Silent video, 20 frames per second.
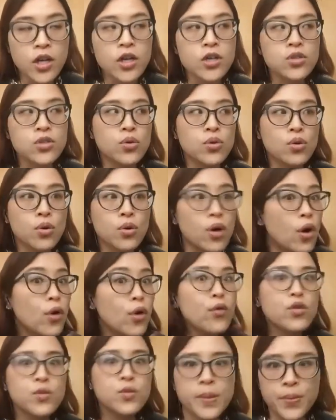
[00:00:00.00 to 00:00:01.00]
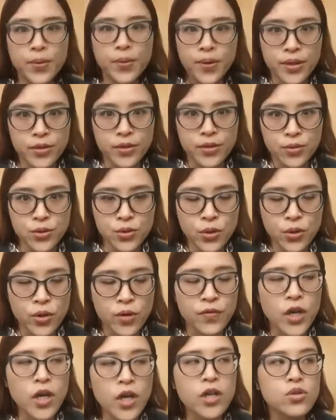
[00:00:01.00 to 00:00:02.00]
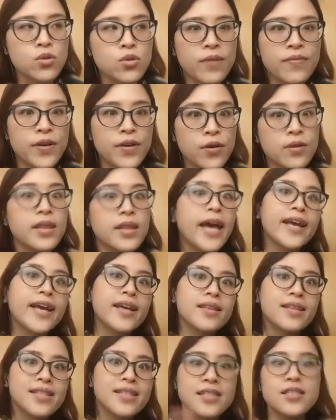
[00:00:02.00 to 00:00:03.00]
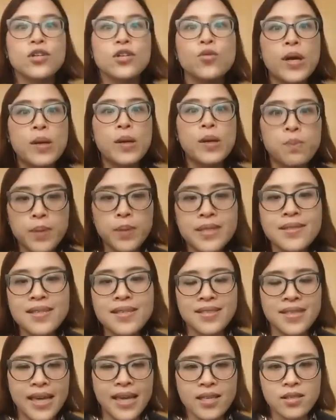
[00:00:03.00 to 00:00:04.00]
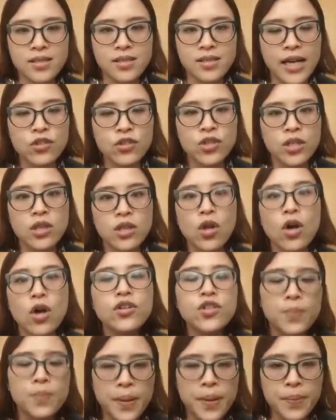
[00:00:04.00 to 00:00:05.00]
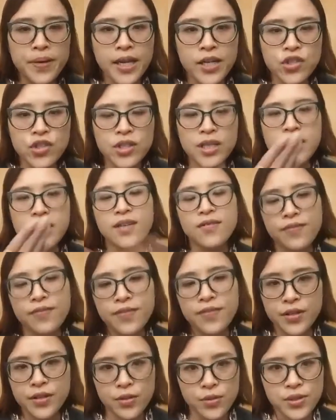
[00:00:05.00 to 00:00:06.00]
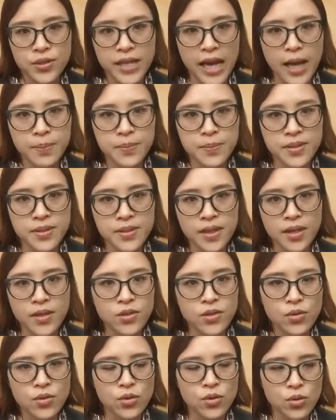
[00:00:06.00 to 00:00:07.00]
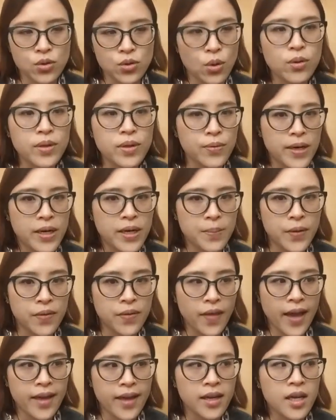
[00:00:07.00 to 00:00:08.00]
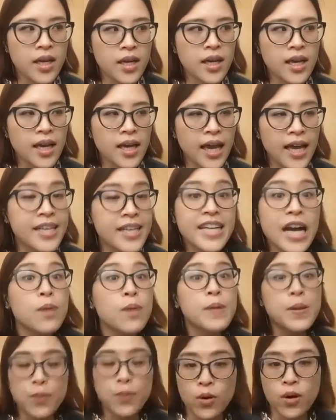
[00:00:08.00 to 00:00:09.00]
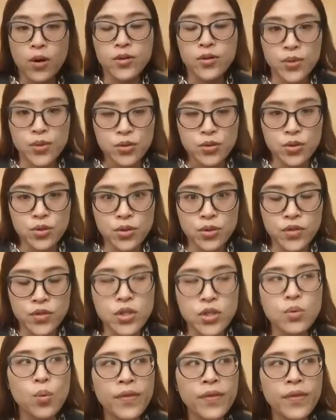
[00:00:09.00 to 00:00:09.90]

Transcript: So all those people are underserved. So I figured like this is a great business case to actually launch a publication that can fill in those gaps. So you're totally right about that. And young people are also underserved too.